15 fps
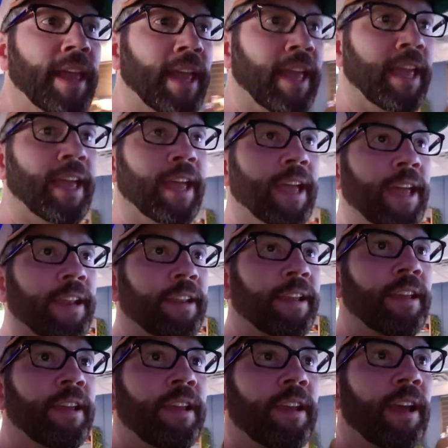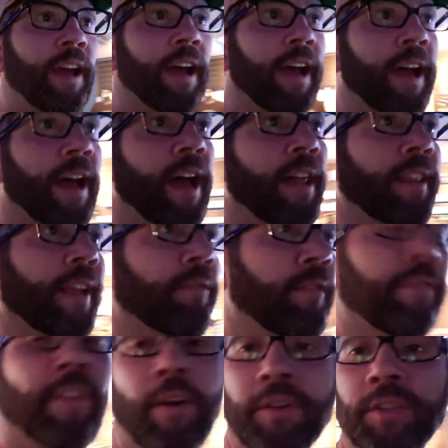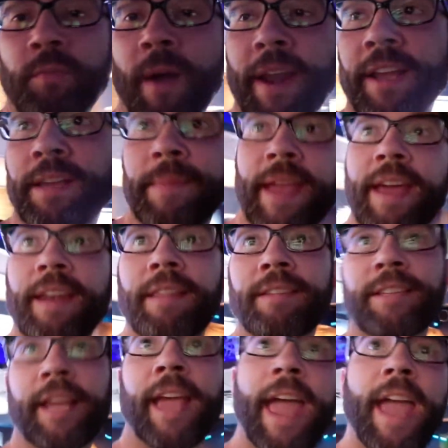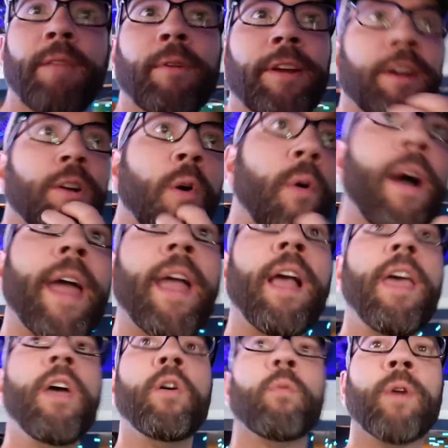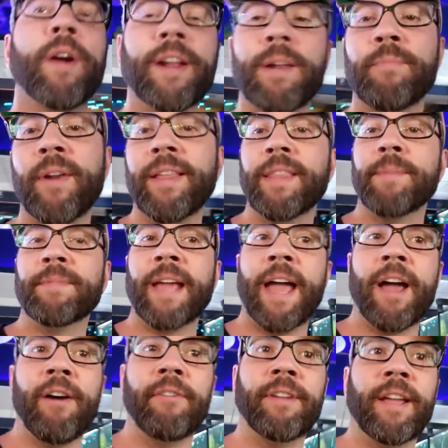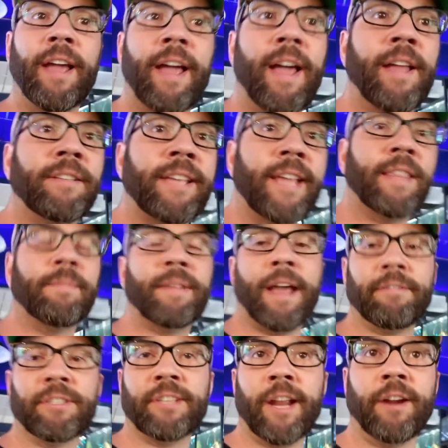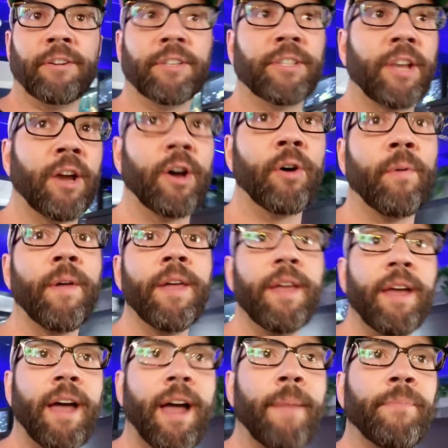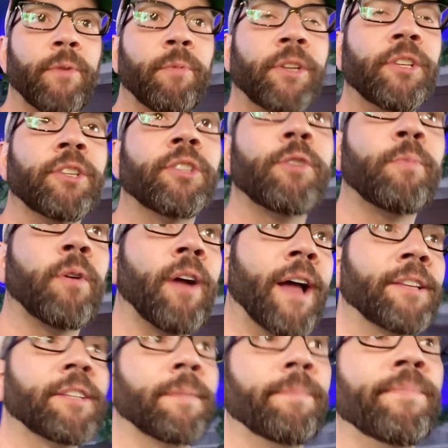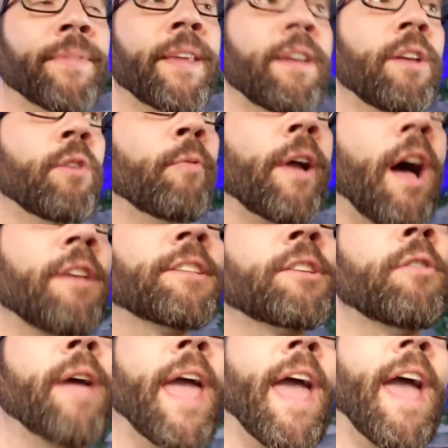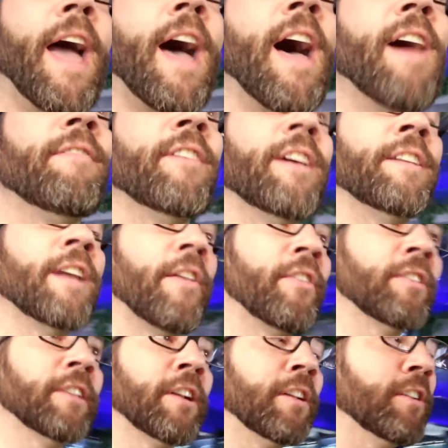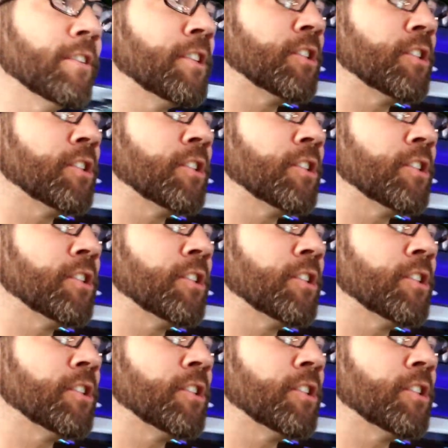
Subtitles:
And like when folks want to come in and they're saying, hey, we're your koi, we're going to bring them down and take them downstairs. So, which is super awesome. We also have another little